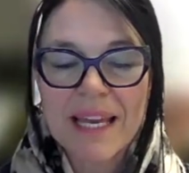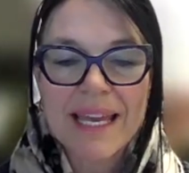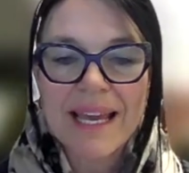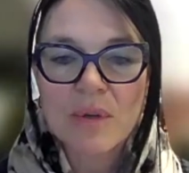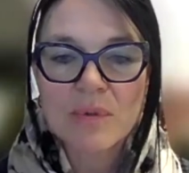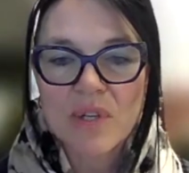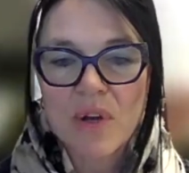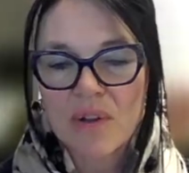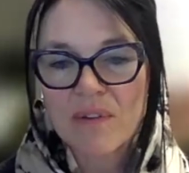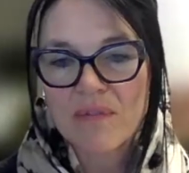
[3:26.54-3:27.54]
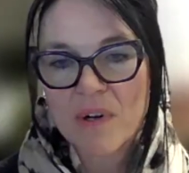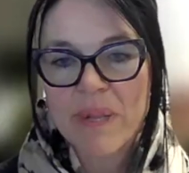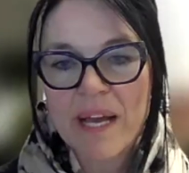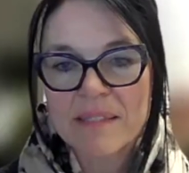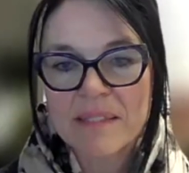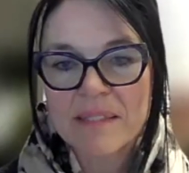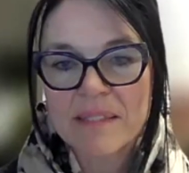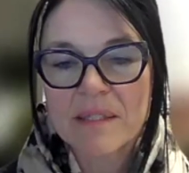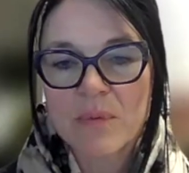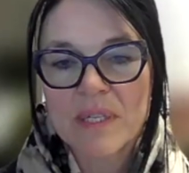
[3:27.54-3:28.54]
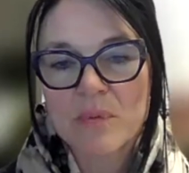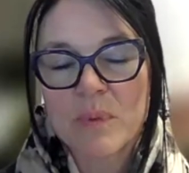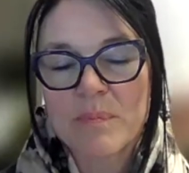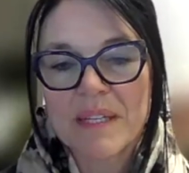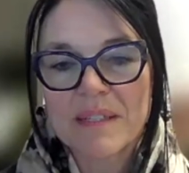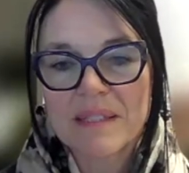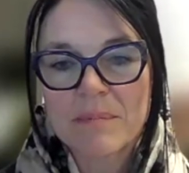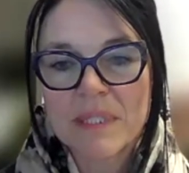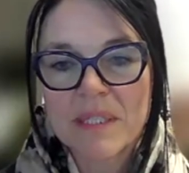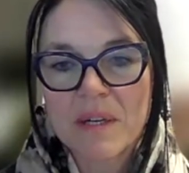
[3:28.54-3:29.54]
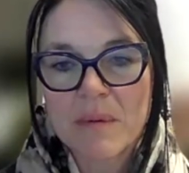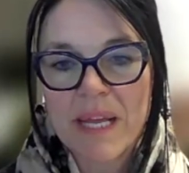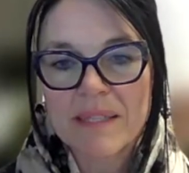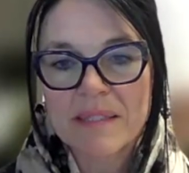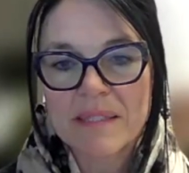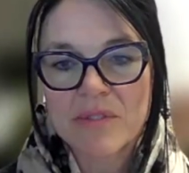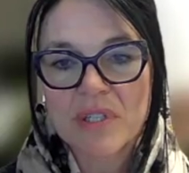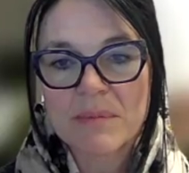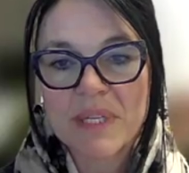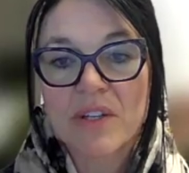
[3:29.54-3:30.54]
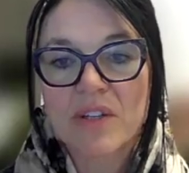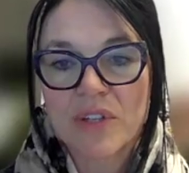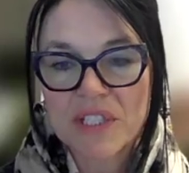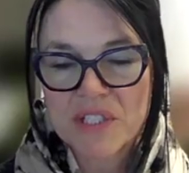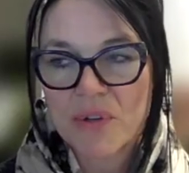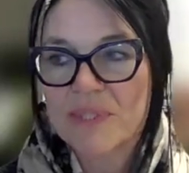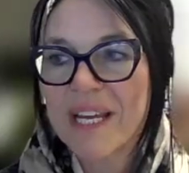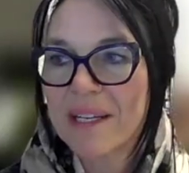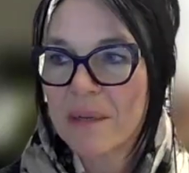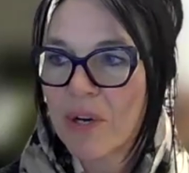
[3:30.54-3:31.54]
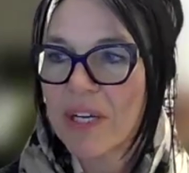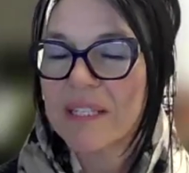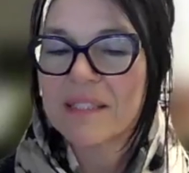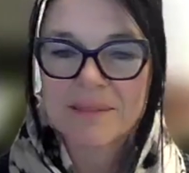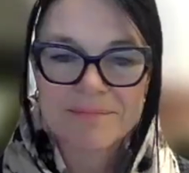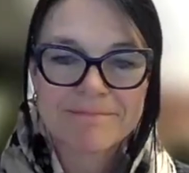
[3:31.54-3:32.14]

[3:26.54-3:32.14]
lay out all of our plastics and what will be accepted in our plastic streams that are going to go to end markets.